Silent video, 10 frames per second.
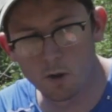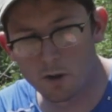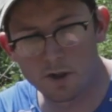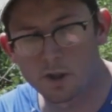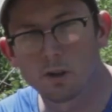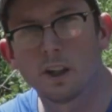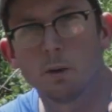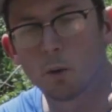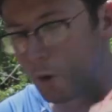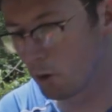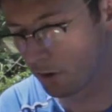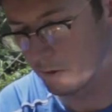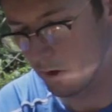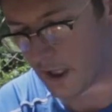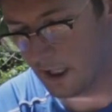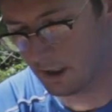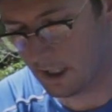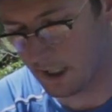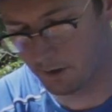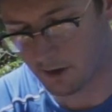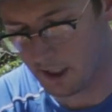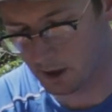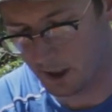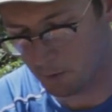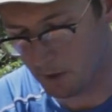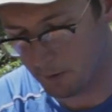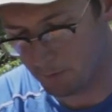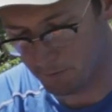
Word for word: there's certainly roles for that. I, I like my